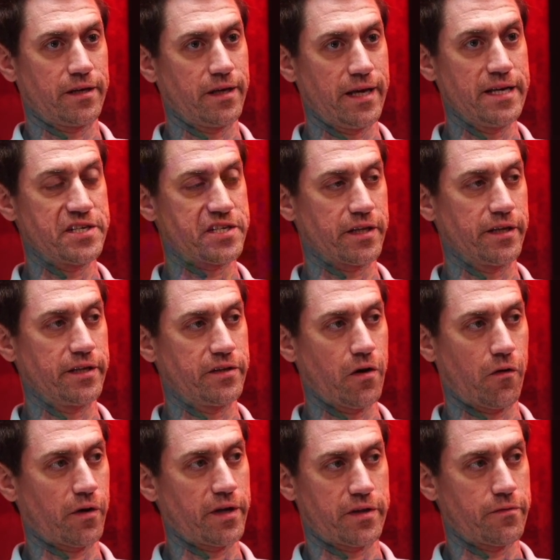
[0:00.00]
instantly
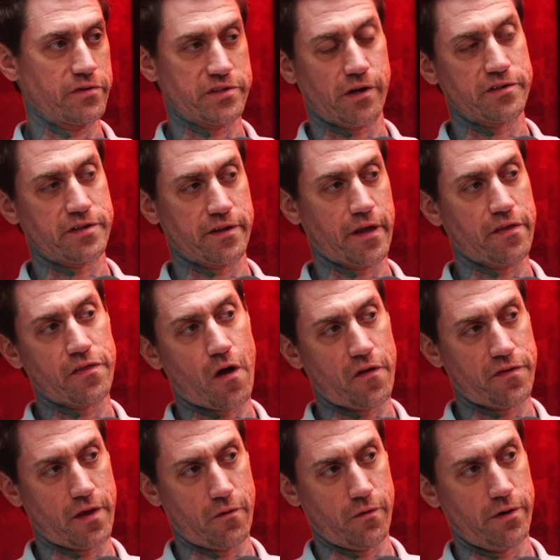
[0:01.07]
don't get the results that they thought
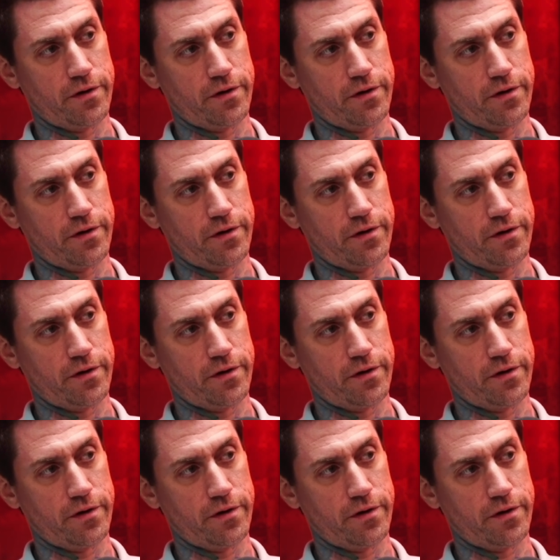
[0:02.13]
they would.